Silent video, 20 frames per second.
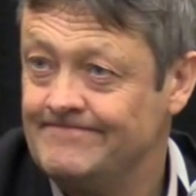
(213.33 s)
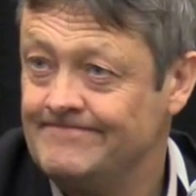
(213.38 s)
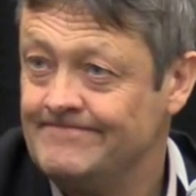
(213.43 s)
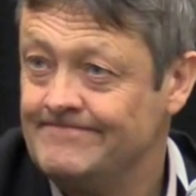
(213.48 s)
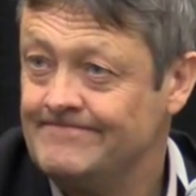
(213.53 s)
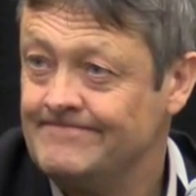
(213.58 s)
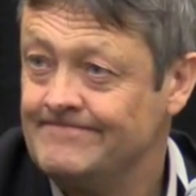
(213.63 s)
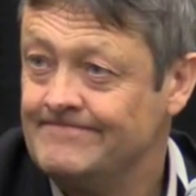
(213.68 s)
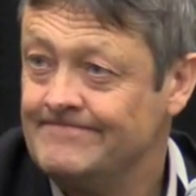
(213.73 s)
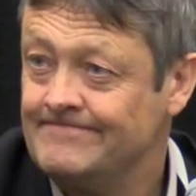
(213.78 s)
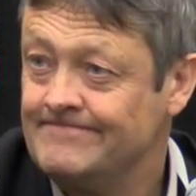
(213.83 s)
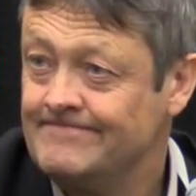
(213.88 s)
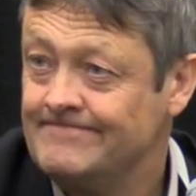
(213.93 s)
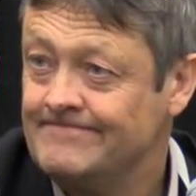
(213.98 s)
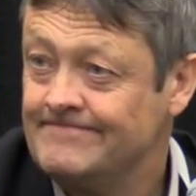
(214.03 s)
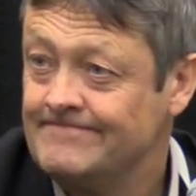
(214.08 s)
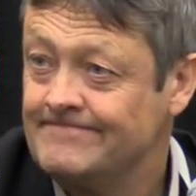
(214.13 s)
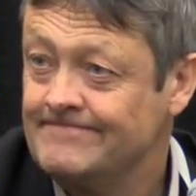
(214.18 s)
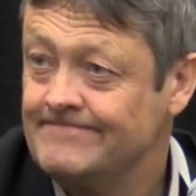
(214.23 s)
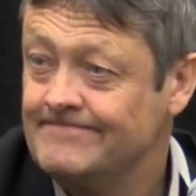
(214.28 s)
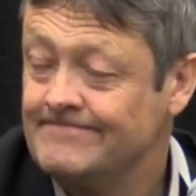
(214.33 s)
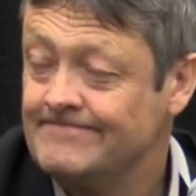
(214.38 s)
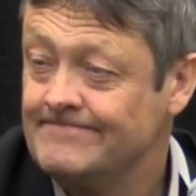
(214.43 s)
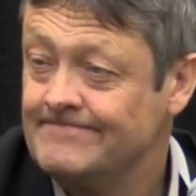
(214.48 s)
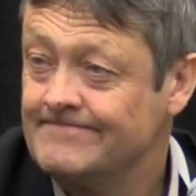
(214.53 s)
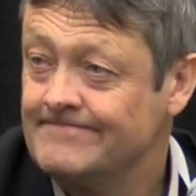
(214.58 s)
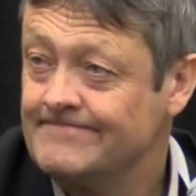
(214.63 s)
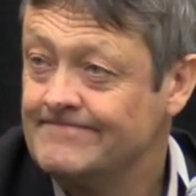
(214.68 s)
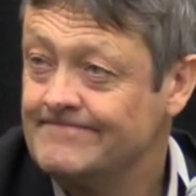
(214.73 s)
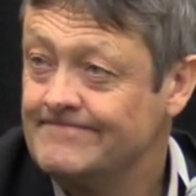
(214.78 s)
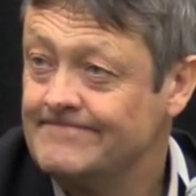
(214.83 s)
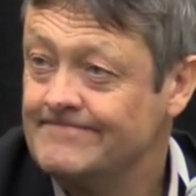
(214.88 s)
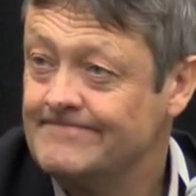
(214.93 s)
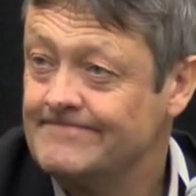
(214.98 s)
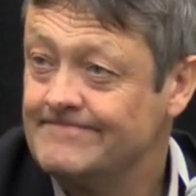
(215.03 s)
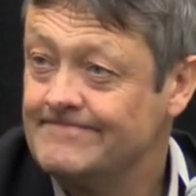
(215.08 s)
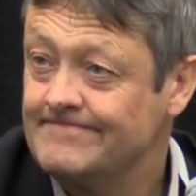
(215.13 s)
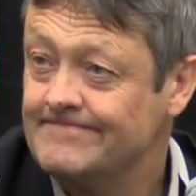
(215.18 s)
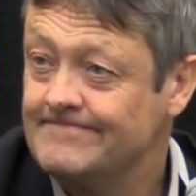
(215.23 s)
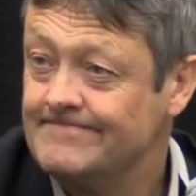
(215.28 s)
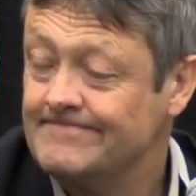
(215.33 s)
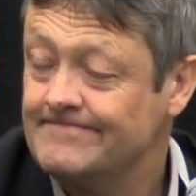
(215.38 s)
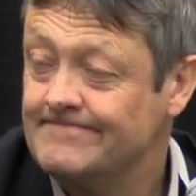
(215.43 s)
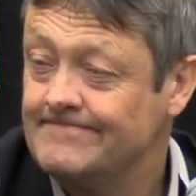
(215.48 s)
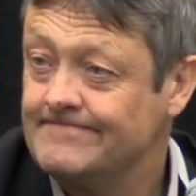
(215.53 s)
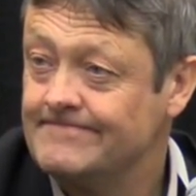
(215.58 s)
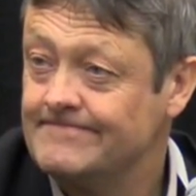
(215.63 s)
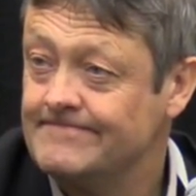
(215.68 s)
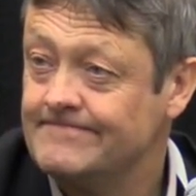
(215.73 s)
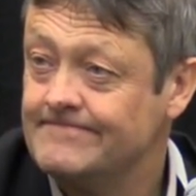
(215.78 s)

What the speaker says: Nobody speaks.